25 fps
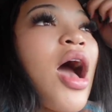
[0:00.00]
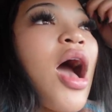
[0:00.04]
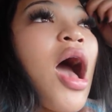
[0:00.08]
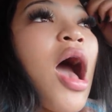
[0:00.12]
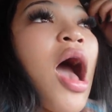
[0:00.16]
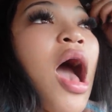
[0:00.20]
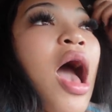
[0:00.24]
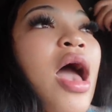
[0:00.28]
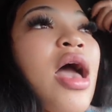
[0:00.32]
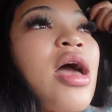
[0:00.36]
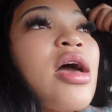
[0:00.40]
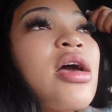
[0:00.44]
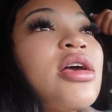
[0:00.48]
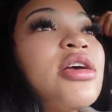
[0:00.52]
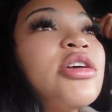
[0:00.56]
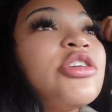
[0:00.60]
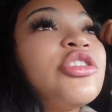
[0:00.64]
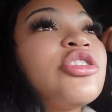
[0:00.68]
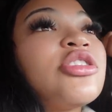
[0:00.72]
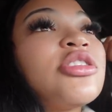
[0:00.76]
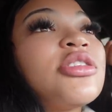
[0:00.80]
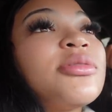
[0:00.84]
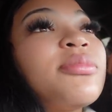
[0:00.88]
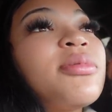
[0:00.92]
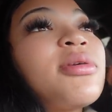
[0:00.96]
I
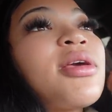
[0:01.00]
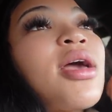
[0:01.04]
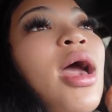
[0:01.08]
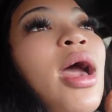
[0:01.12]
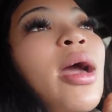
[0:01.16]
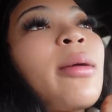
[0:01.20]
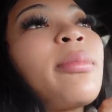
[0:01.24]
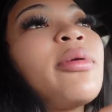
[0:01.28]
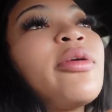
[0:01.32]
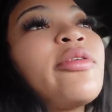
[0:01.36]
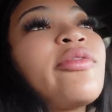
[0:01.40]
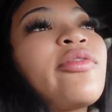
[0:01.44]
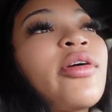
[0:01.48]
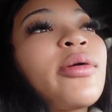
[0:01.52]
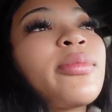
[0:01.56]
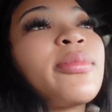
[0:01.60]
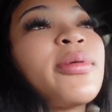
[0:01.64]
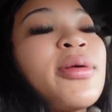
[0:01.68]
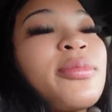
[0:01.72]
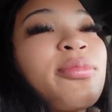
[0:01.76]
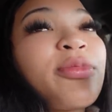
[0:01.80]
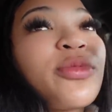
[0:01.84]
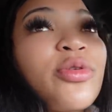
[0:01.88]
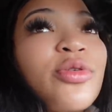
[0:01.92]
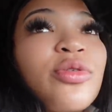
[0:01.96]
just be happy for
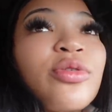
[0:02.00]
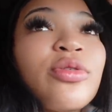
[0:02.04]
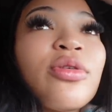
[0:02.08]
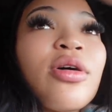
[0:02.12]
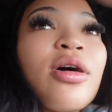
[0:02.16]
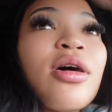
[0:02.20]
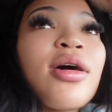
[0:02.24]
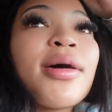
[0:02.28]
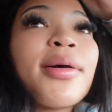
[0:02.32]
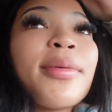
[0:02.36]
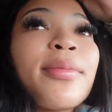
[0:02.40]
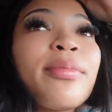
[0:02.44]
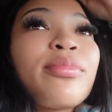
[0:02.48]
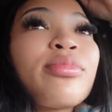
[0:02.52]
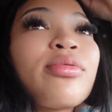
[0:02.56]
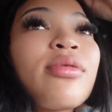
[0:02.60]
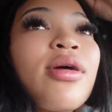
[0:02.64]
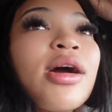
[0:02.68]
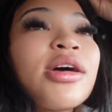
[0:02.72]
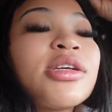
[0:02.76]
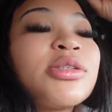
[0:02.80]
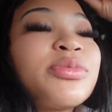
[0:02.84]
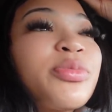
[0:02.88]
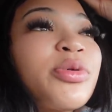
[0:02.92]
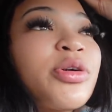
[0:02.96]
people um,
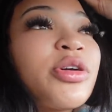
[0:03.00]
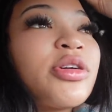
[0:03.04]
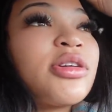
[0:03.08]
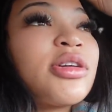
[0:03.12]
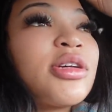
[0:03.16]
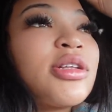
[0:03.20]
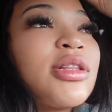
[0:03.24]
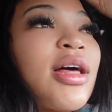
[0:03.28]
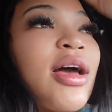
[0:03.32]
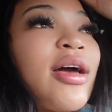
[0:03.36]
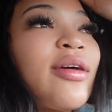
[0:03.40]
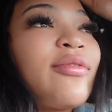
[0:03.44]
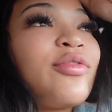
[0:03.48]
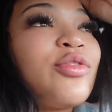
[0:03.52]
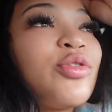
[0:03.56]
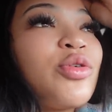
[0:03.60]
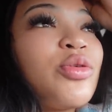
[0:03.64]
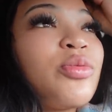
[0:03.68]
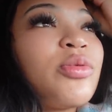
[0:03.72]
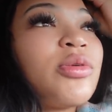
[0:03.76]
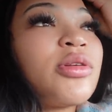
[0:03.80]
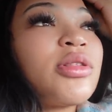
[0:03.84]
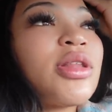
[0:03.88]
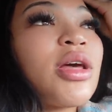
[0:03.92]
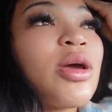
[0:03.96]
prospering in life,
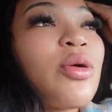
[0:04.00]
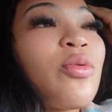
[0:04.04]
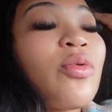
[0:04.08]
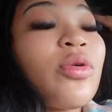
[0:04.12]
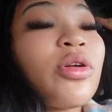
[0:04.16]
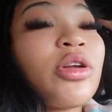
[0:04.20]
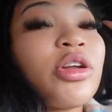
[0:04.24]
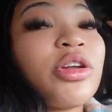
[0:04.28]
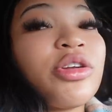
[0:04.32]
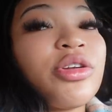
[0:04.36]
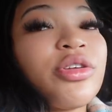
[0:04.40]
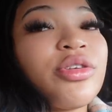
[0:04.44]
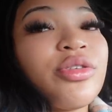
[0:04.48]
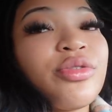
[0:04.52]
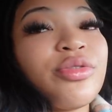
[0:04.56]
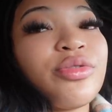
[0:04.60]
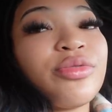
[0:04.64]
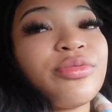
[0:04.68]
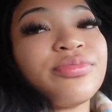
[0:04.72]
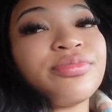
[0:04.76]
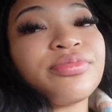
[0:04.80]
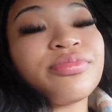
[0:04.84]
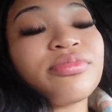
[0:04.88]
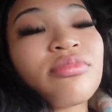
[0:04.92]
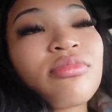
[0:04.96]
doing what they want to do